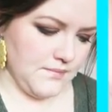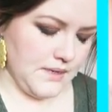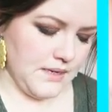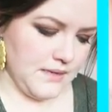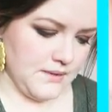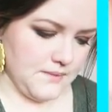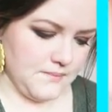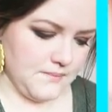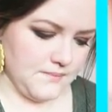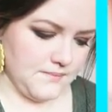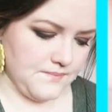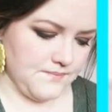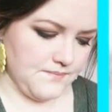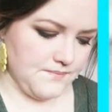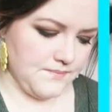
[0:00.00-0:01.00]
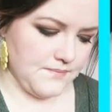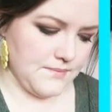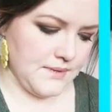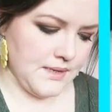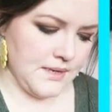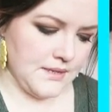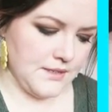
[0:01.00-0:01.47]
yeah,
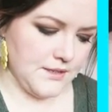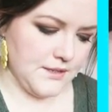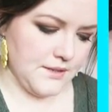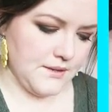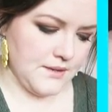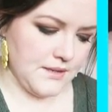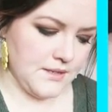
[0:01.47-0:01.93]
I don't know.